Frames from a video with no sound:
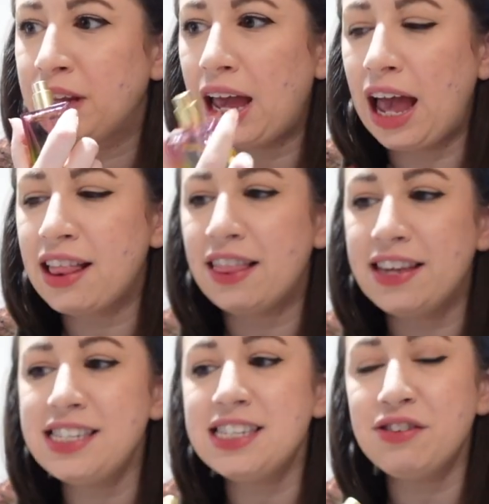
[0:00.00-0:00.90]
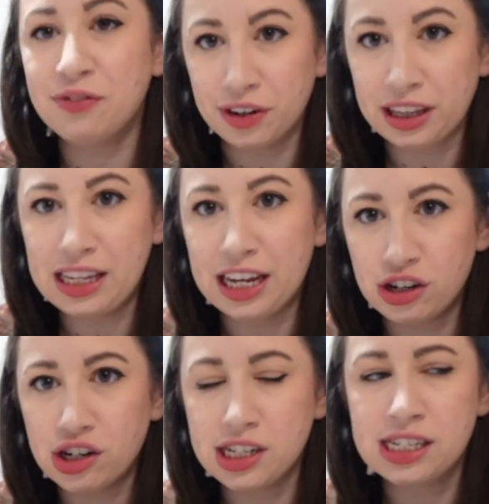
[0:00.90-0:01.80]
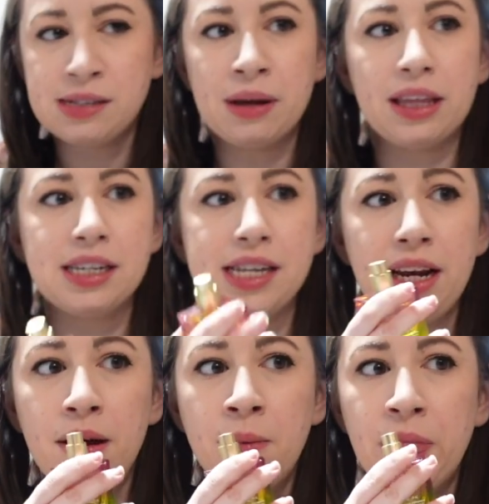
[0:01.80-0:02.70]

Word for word: and this is a really interesting smelling scent.